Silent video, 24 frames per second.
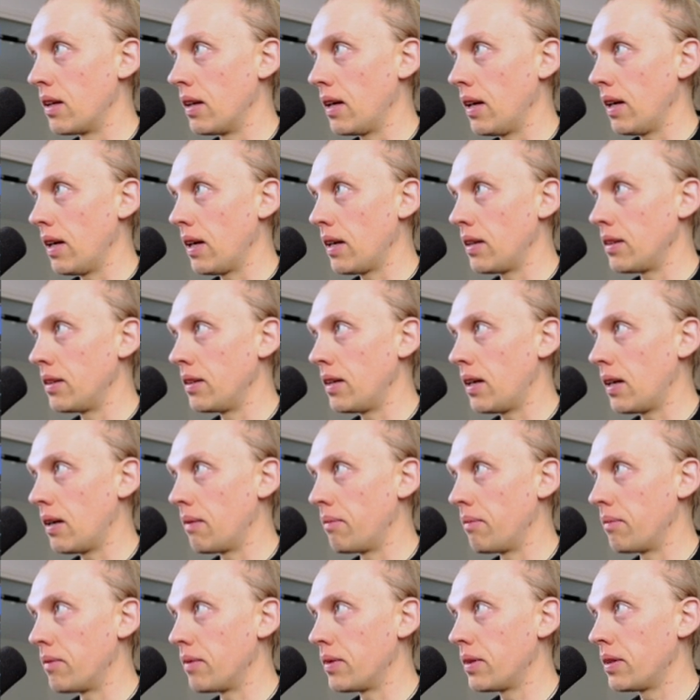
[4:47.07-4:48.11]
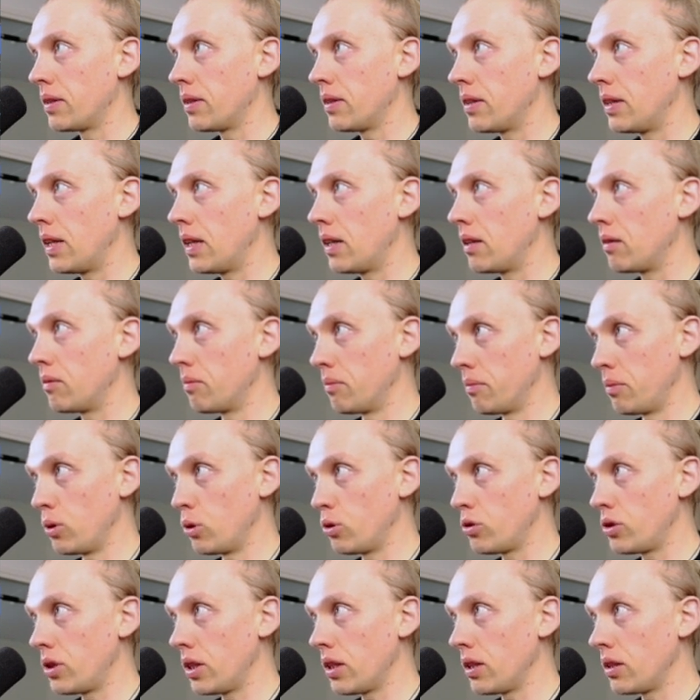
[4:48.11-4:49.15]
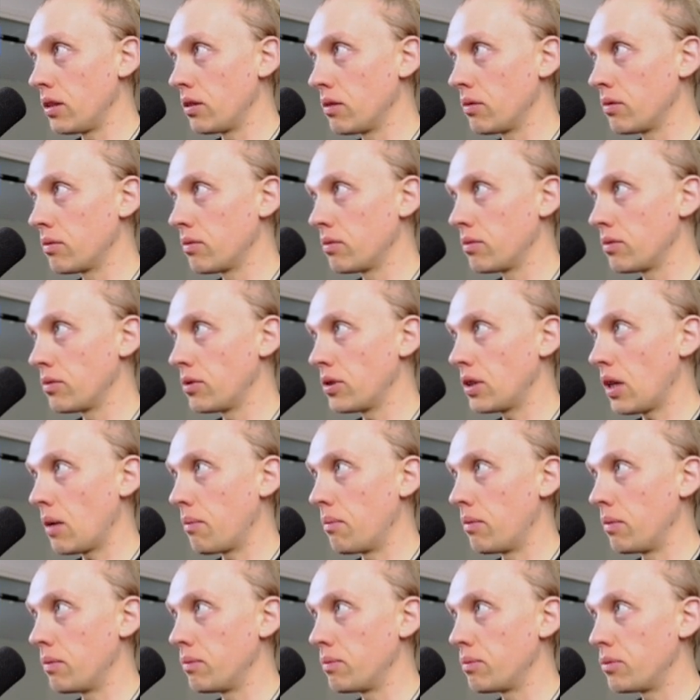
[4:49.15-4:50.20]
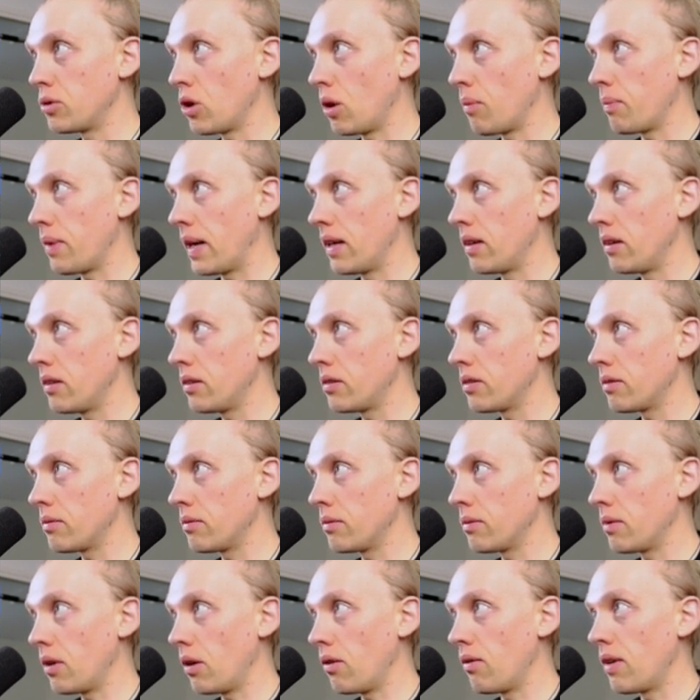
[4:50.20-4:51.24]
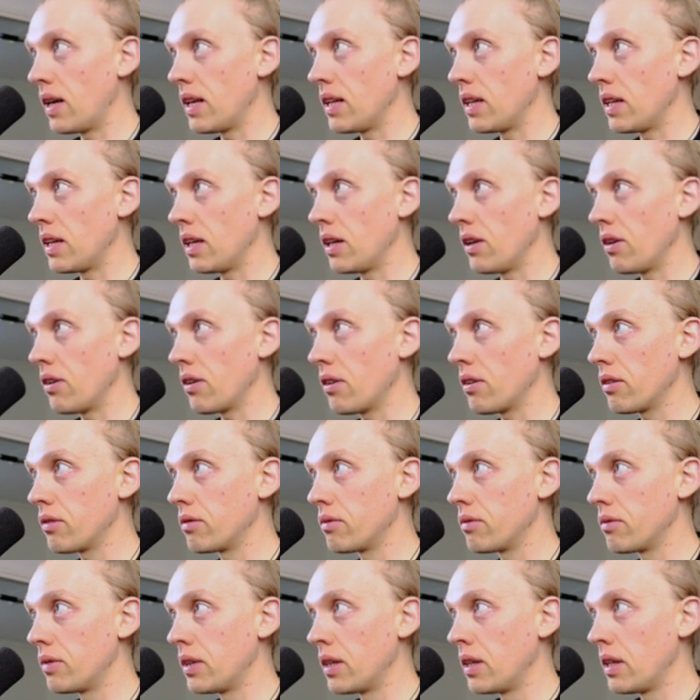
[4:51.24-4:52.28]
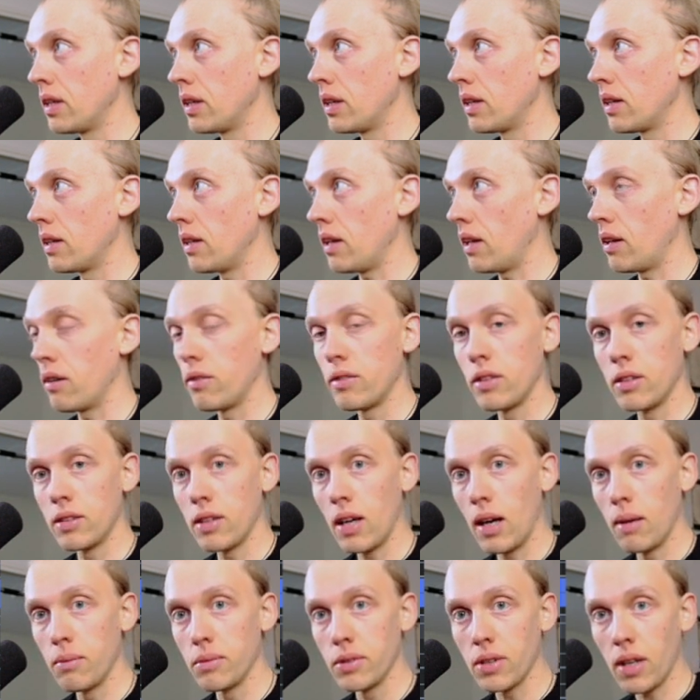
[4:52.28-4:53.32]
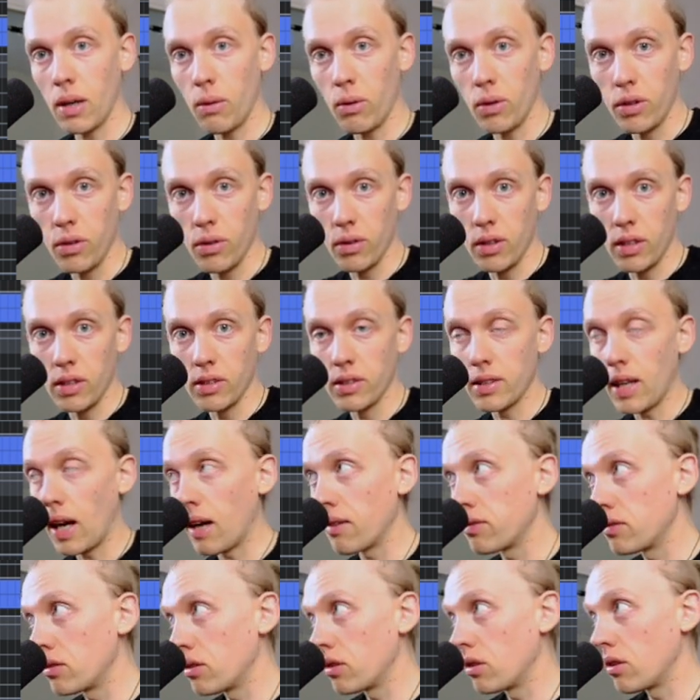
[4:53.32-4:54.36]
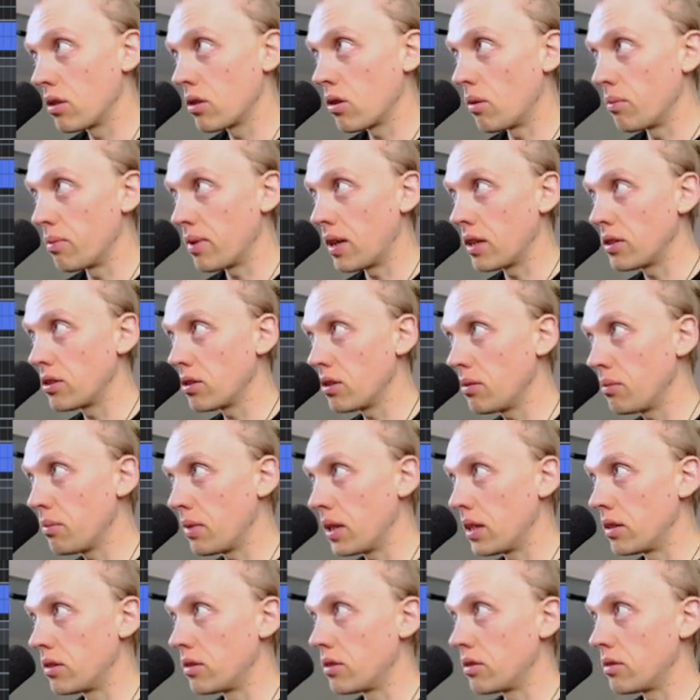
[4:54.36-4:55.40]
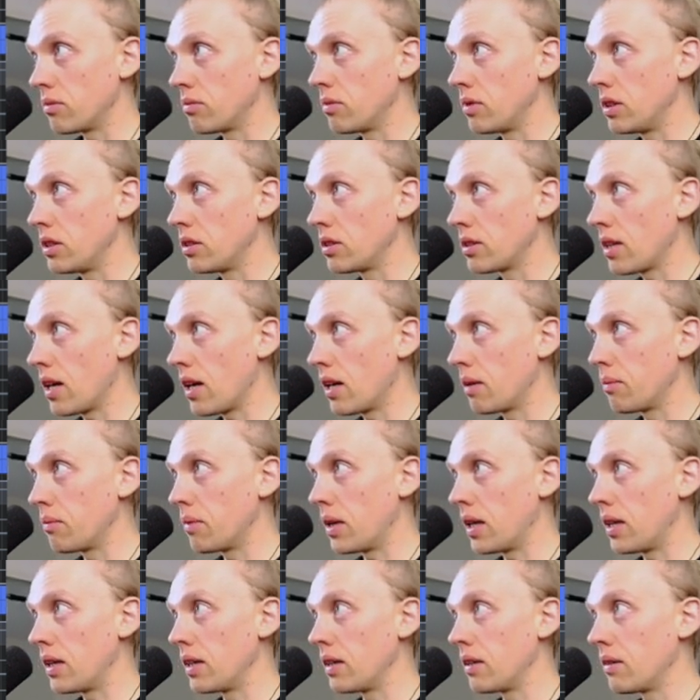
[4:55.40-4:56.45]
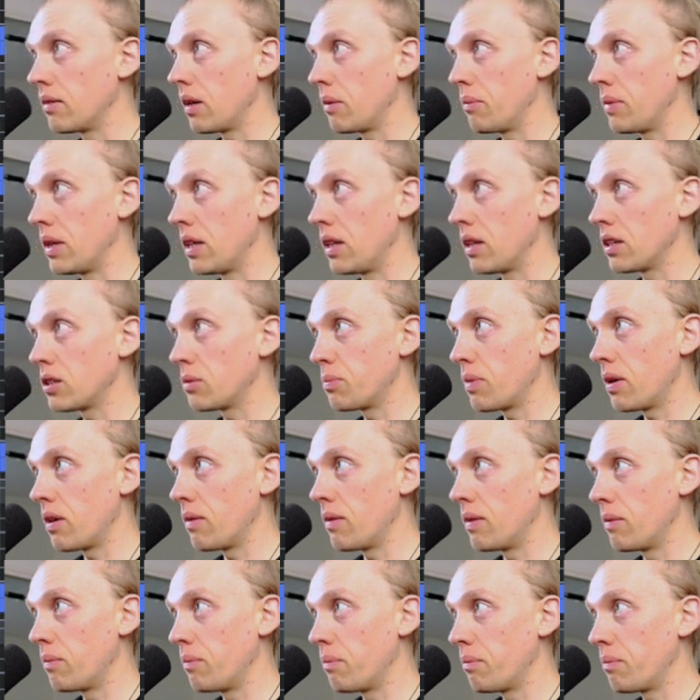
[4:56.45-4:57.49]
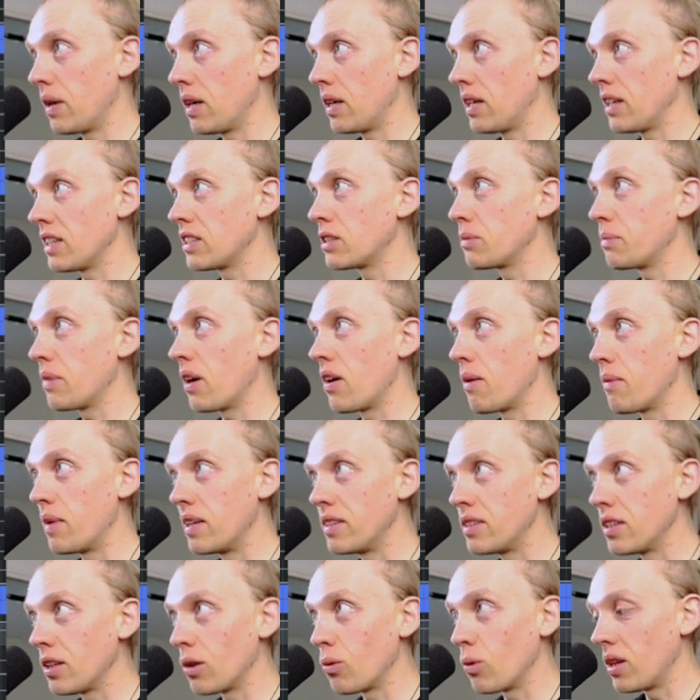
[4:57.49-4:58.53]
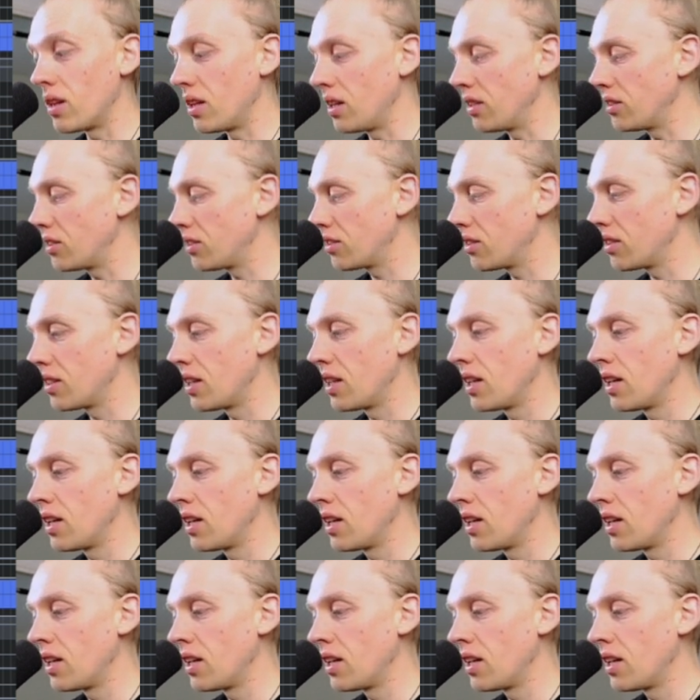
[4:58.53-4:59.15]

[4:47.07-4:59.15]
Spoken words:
And then boosting some top end already here, A lot of the times I will do this after compression, but this time I've been experimenting with this